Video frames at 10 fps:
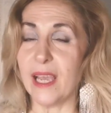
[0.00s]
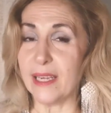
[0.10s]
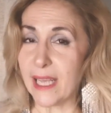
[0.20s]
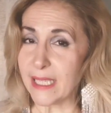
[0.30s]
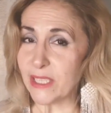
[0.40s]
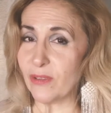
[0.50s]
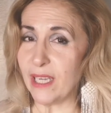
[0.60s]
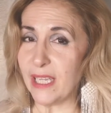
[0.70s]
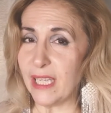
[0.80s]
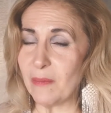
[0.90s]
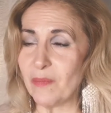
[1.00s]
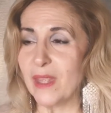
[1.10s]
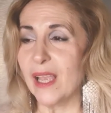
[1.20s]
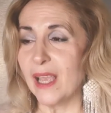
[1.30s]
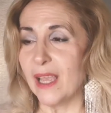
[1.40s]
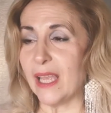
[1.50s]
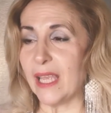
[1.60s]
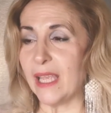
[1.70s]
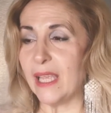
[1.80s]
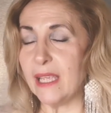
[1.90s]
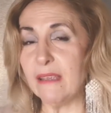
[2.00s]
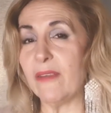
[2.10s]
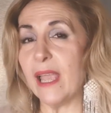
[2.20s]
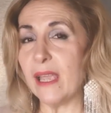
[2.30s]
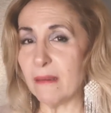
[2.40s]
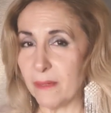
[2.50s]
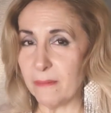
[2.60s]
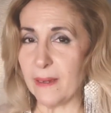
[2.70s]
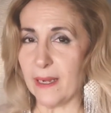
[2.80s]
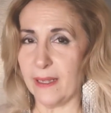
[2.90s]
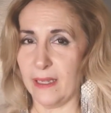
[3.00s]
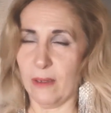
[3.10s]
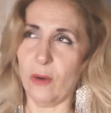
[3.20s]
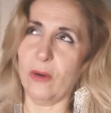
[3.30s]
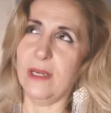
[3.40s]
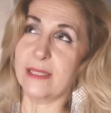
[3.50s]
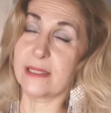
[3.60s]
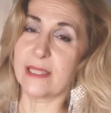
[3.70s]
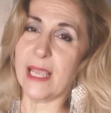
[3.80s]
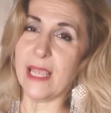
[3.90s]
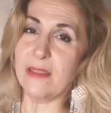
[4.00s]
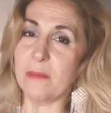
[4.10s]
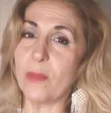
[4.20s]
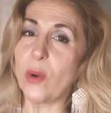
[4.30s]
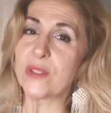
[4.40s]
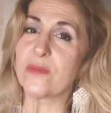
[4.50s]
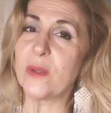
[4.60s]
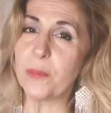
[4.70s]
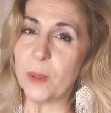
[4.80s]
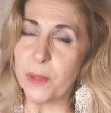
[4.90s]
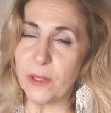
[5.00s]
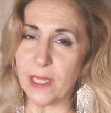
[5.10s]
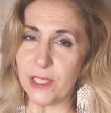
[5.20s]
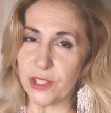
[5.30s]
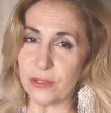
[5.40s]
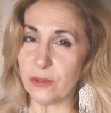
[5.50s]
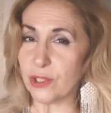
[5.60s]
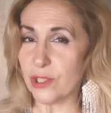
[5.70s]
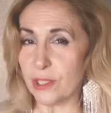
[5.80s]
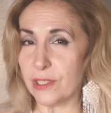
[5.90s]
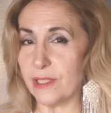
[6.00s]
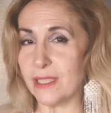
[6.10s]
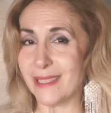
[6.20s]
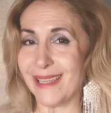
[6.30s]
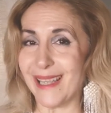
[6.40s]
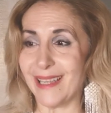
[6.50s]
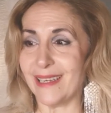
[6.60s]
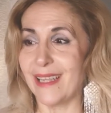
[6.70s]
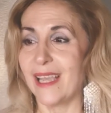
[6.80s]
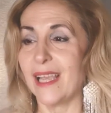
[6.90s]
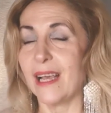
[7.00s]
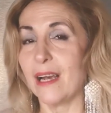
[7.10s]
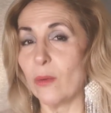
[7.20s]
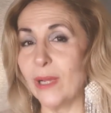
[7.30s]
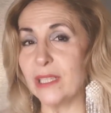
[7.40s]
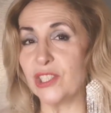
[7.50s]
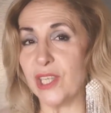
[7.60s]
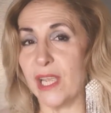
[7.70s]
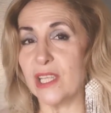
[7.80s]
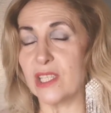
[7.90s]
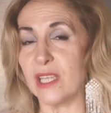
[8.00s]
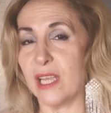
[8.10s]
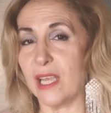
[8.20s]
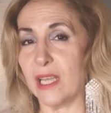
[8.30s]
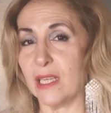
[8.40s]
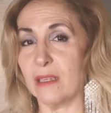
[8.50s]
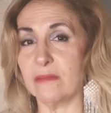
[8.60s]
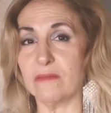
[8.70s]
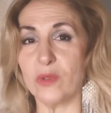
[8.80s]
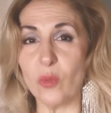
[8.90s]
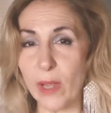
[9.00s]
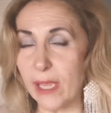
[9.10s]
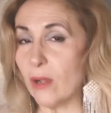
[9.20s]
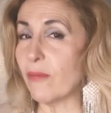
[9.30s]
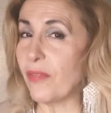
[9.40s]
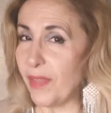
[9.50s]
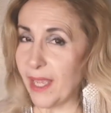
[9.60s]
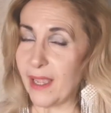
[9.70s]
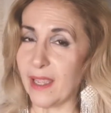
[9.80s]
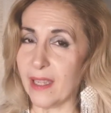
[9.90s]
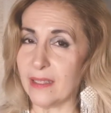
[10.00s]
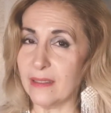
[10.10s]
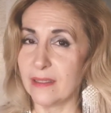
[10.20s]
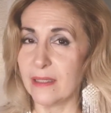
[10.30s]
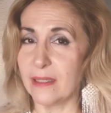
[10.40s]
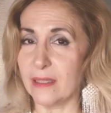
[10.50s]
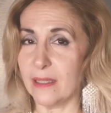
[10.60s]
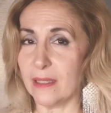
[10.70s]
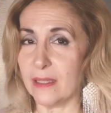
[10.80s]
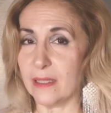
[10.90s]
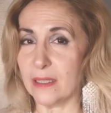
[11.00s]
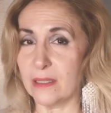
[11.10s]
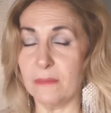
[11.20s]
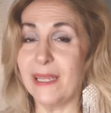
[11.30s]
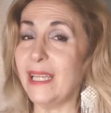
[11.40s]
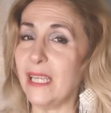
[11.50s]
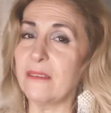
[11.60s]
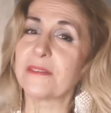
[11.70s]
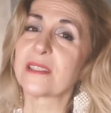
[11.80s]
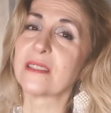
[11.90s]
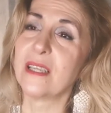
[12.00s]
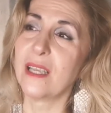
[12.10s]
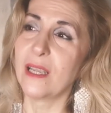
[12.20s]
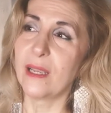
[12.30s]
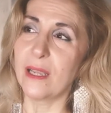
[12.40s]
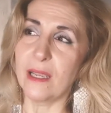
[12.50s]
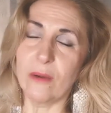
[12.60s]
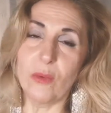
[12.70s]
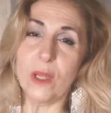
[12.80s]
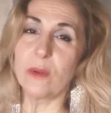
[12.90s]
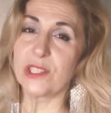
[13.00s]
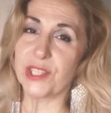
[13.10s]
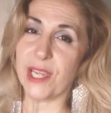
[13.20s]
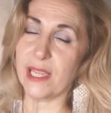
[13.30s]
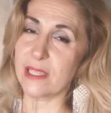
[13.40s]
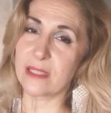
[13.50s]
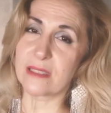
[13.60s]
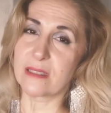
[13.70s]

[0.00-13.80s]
And actually, if everybody, or let's say the most of the population to a certain extent, will change their way of thinking, the beliefs, we will change